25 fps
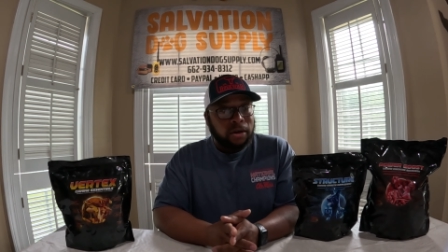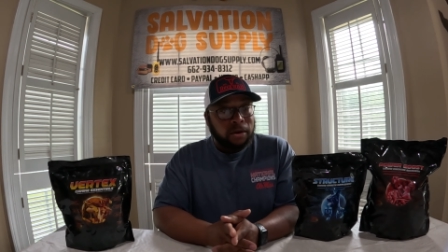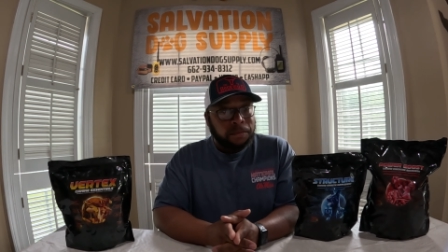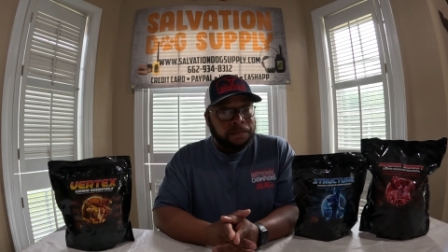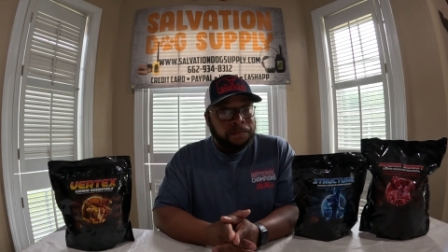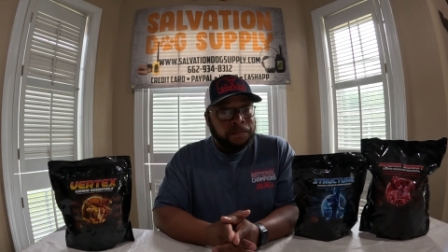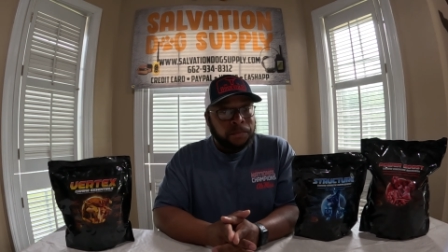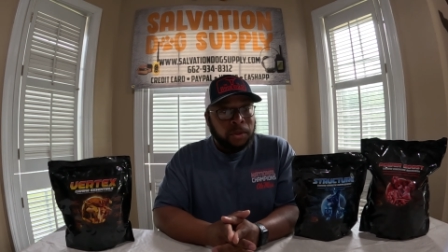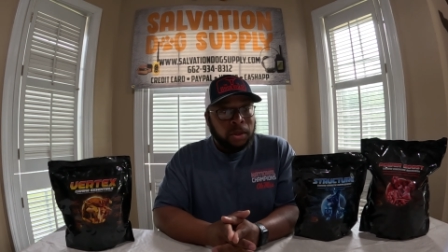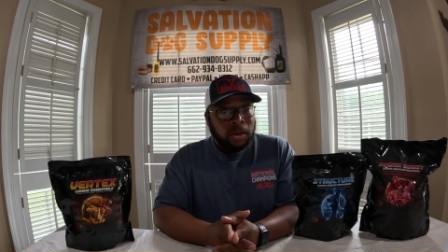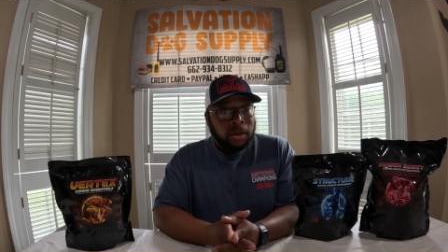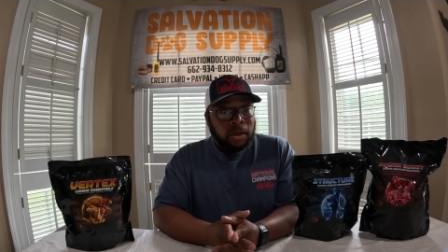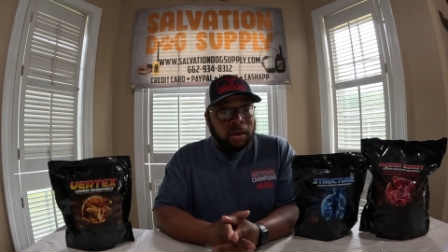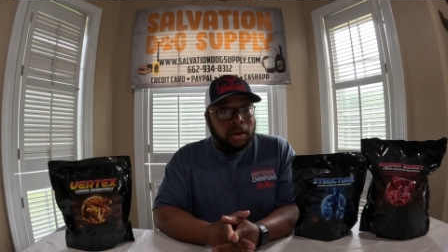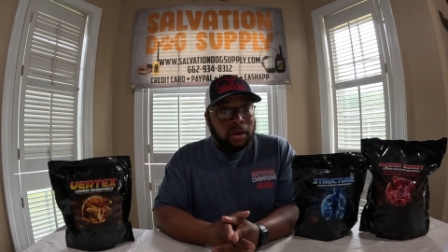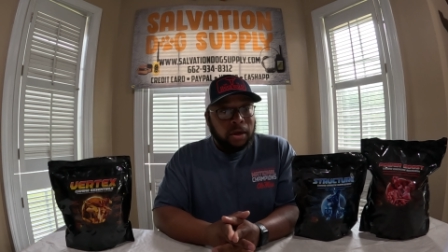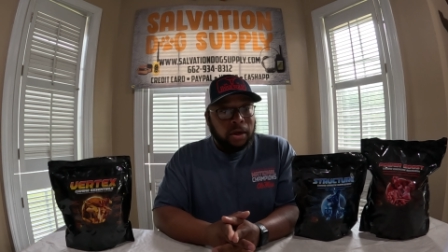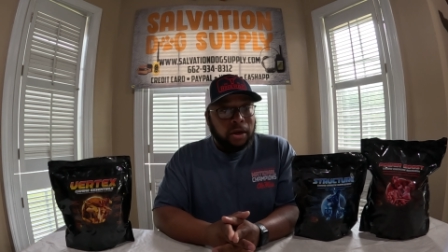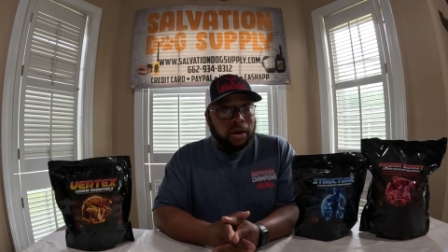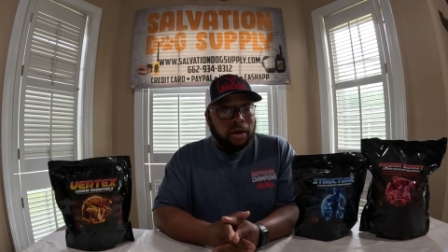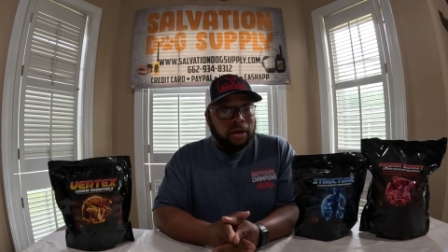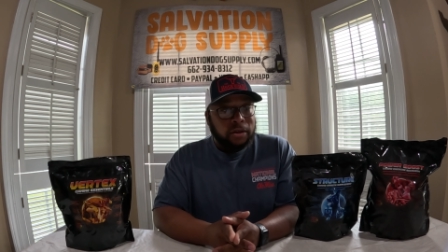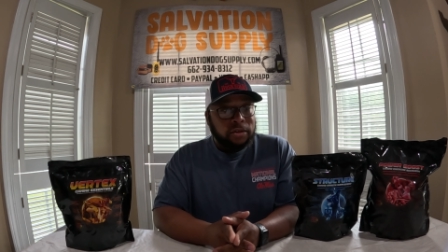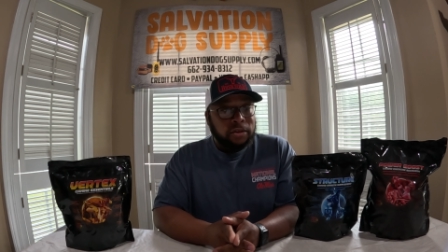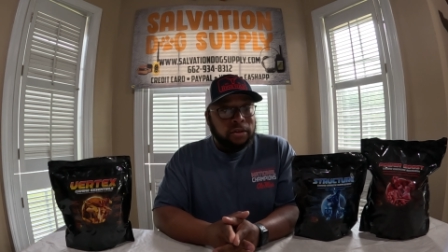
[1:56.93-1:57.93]
them.
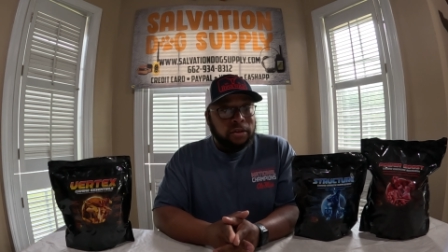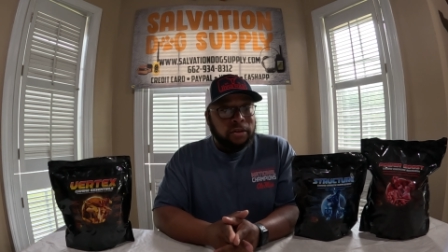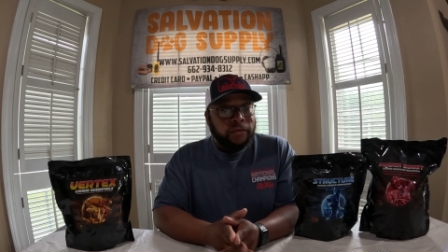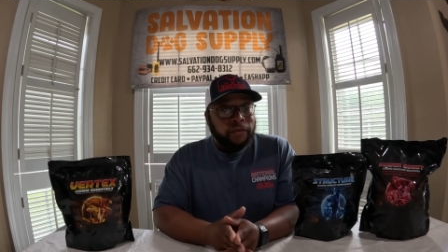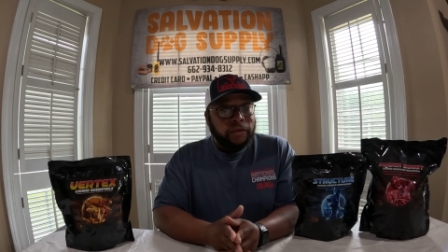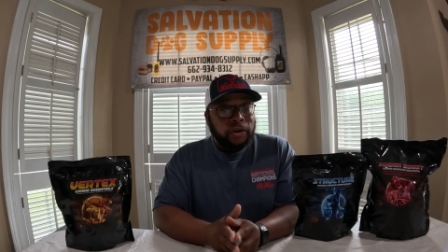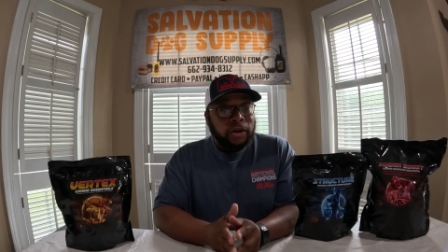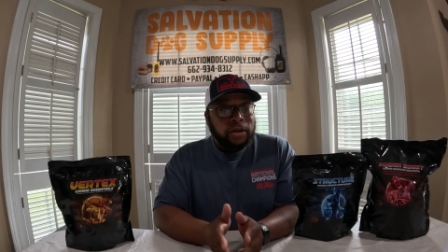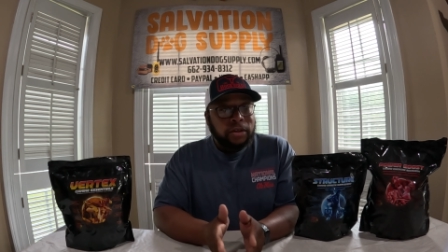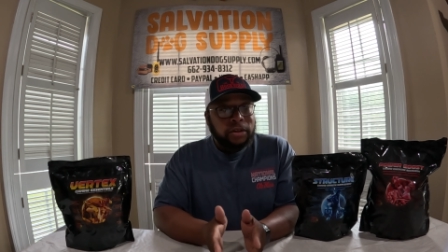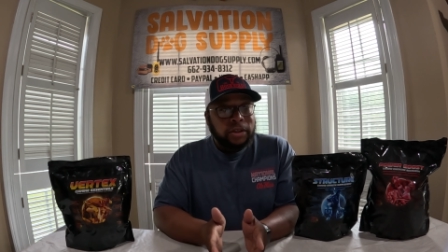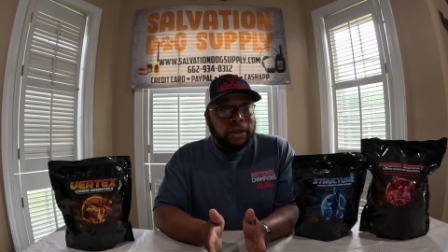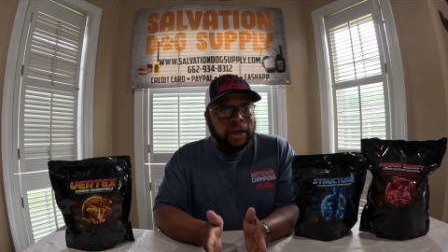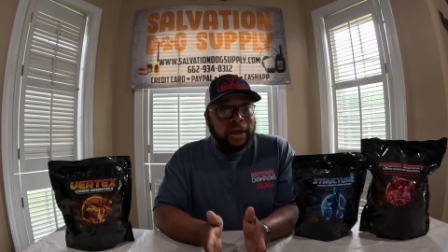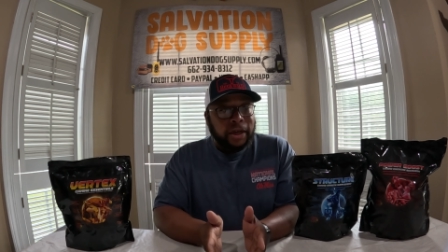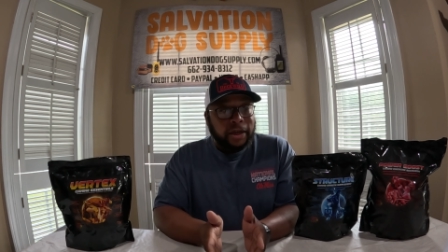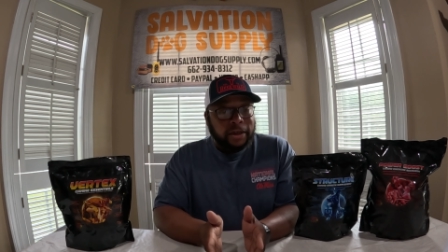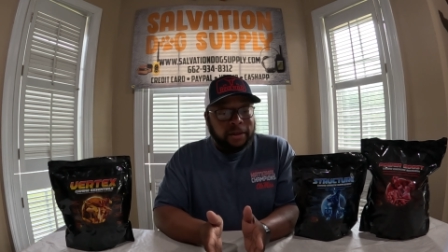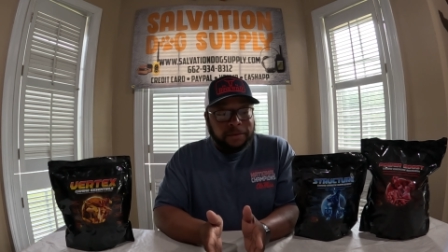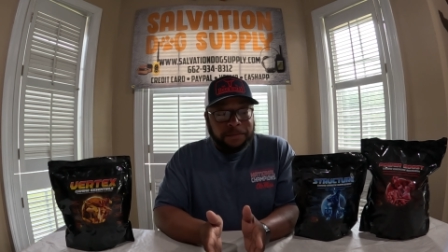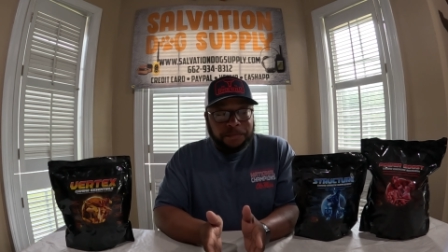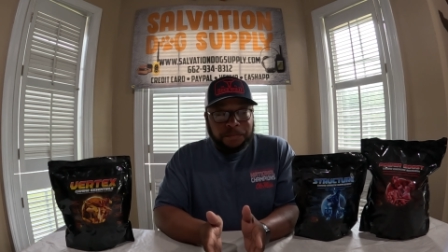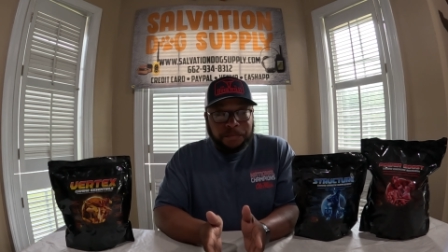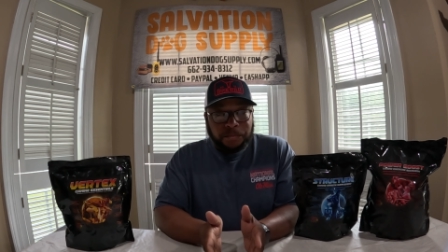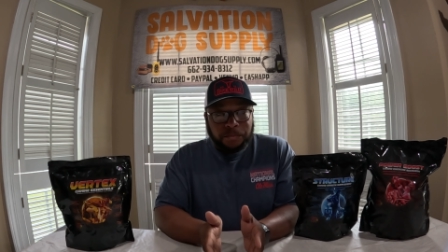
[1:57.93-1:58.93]
Uh, so the
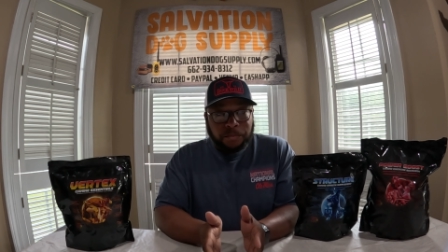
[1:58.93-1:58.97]
Vertex